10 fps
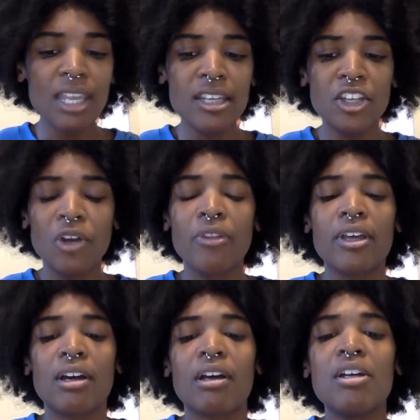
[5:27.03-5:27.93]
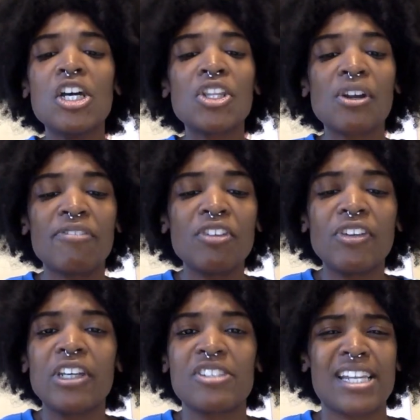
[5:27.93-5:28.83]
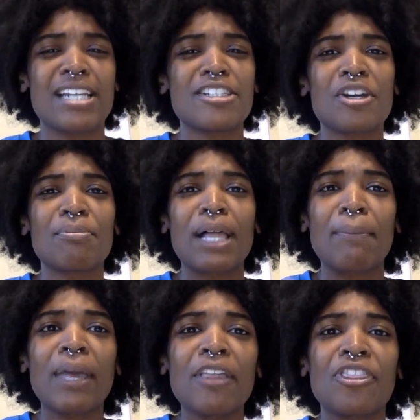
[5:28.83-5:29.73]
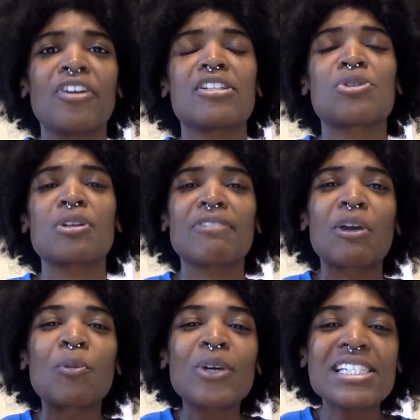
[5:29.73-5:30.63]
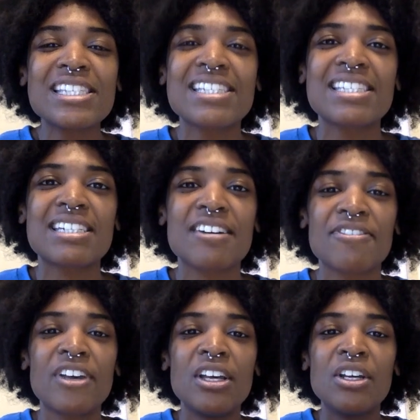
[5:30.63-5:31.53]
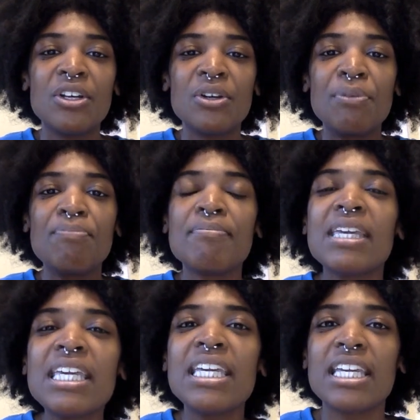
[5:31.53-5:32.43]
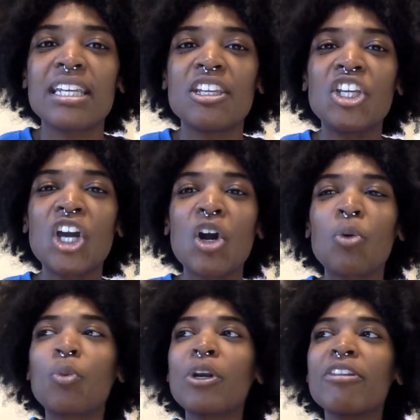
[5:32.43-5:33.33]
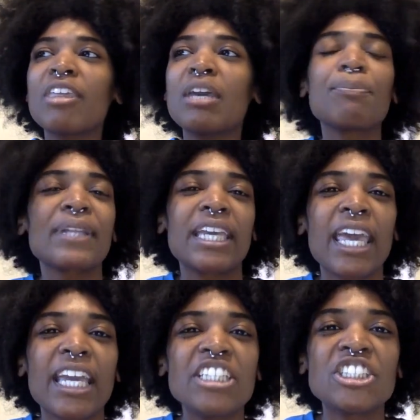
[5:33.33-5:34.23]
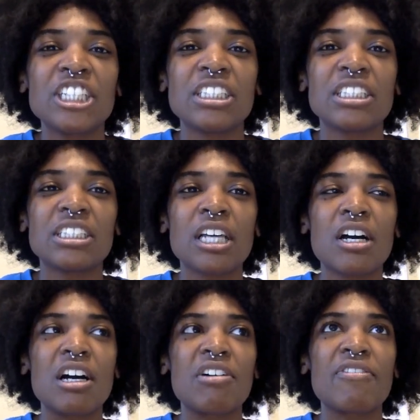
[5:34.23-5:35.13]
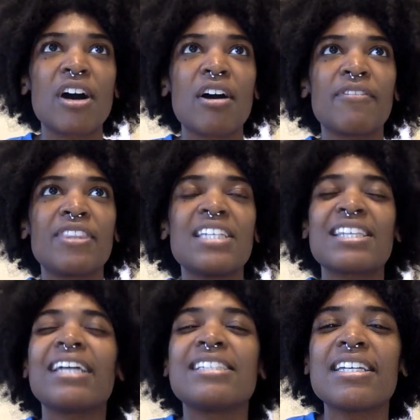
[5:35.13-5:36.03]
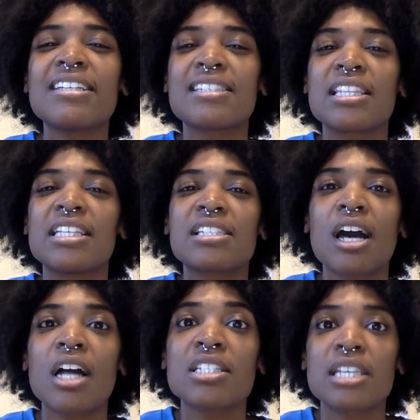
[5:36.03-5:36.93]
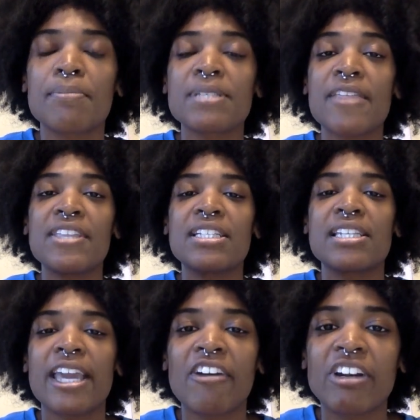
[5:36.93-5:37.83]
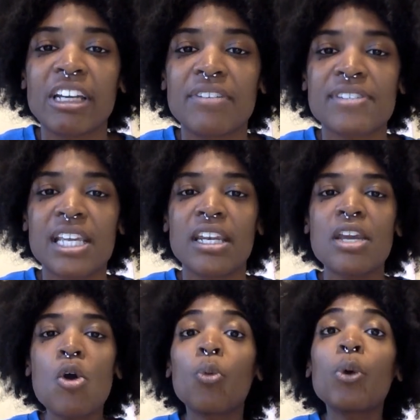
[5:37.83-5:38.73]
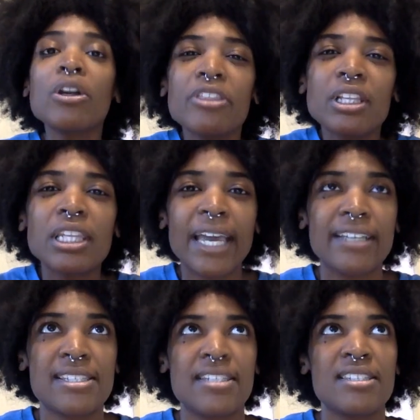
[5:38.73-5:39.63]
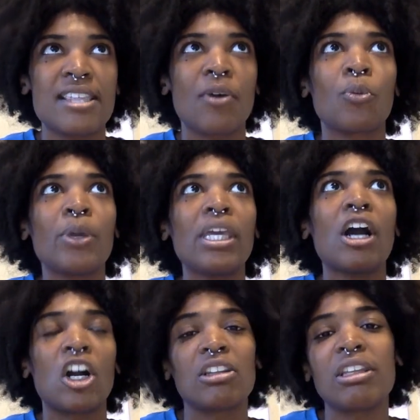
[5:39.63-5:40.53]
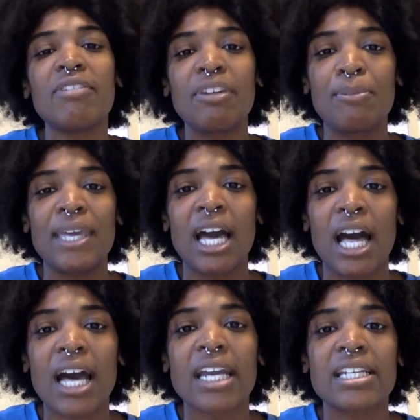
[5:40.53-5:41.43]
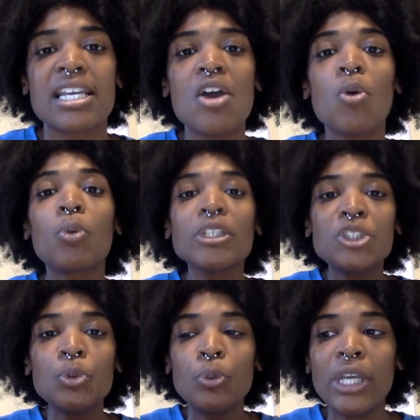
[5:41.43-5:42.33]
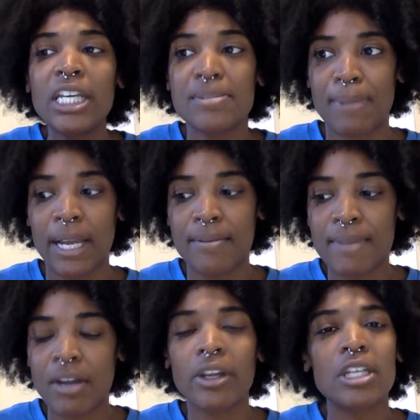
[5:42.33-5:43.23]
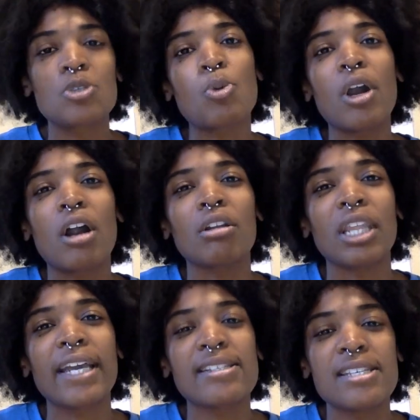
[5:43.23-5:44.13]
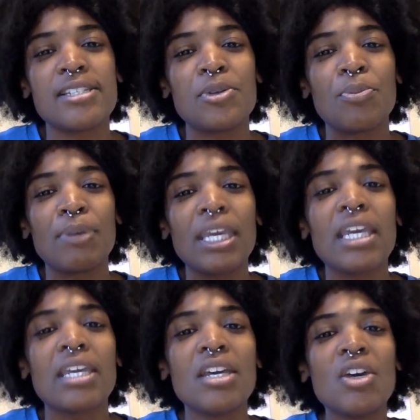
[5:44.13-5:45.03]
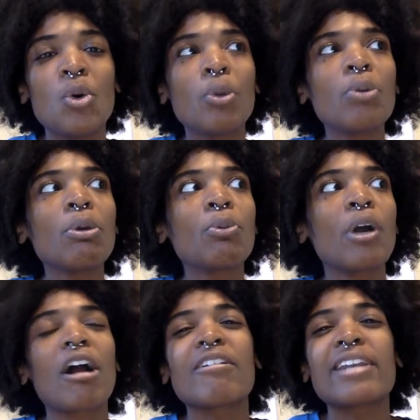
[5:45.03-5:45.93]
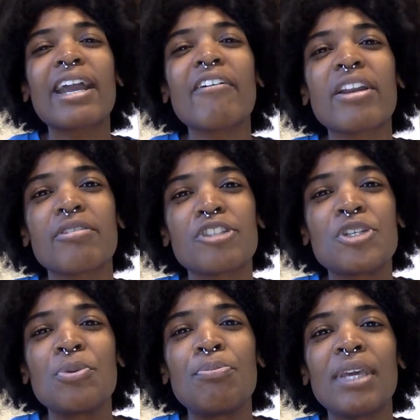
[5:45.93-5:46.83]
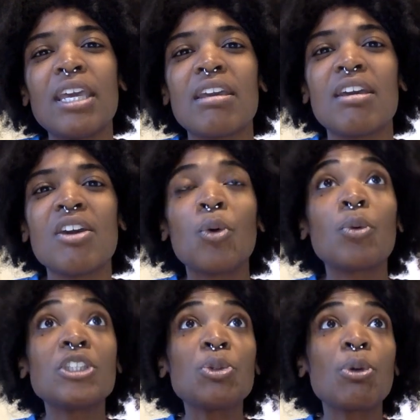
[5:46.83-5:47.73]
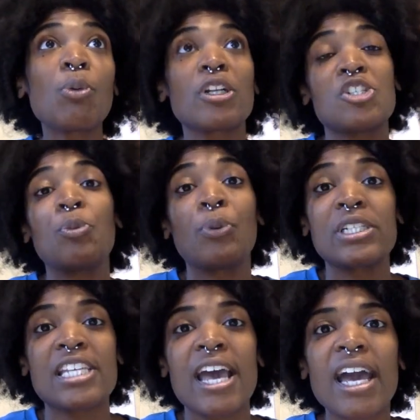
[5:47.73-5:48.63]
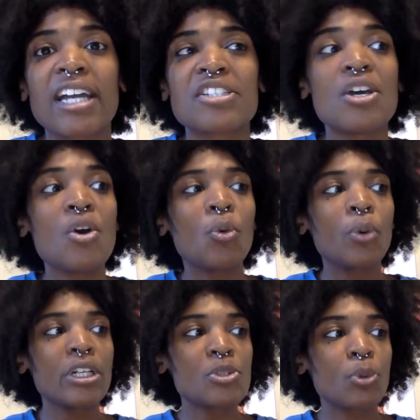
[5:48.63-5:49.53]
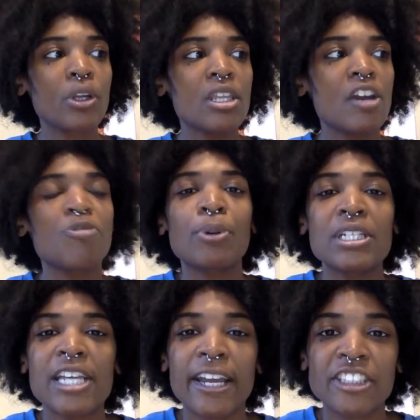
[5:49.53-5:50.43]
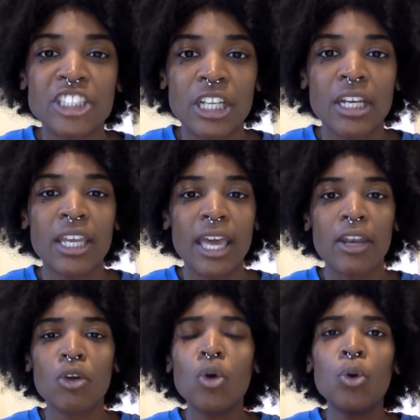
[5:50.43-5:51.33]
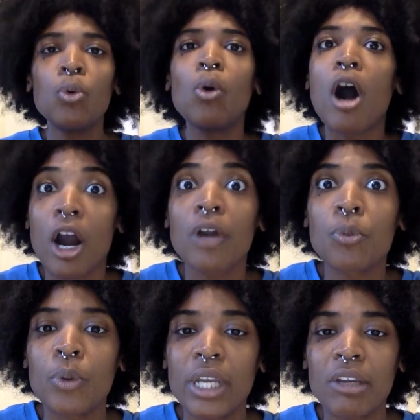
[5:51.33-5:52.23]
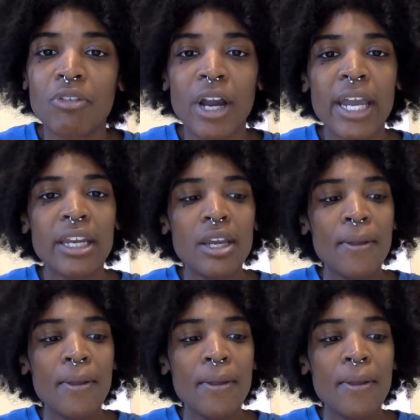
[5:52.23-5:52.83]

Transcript: you know, the review videos that I did on Black Panther, and sort of like, what does this stuff mean? You know, what are the implications of these ideas and these concepts and these narratives? And what are the legacies that we are leaving behind? What do we as Black Americans want our legacy to be? What do we want our narrative to be? What do we want to protect? What is worthy of protection? Again, who are we, right?